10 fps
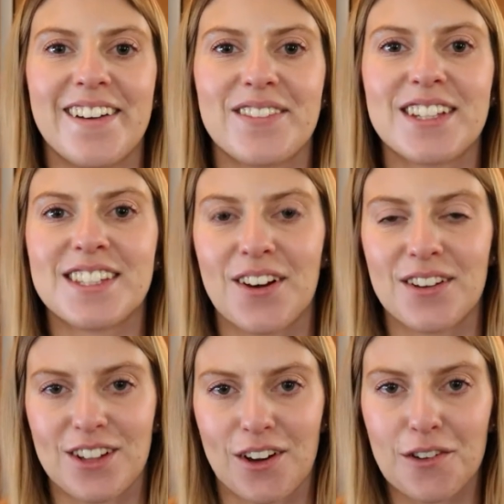So
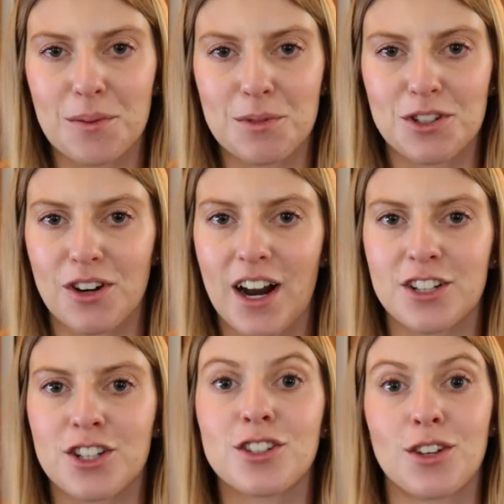it's all from
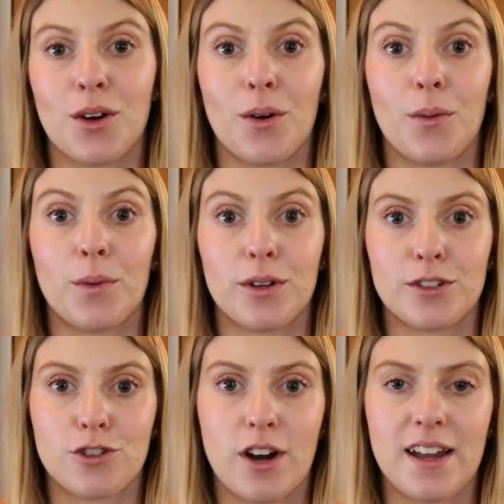scratch, so we'll
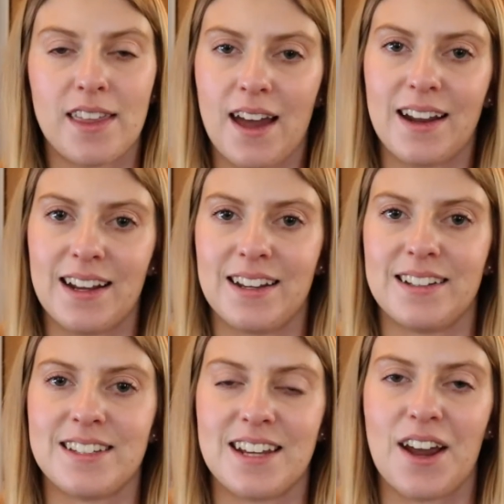try that
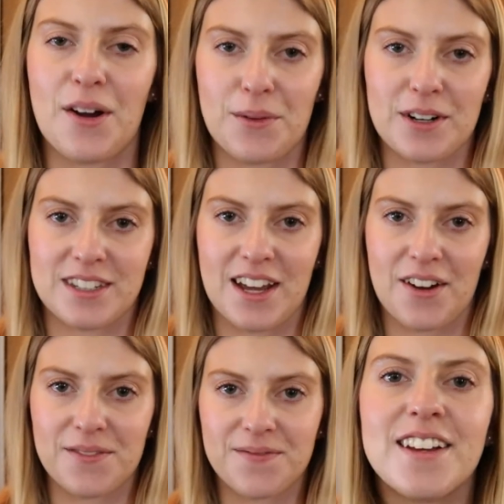and see how it works out.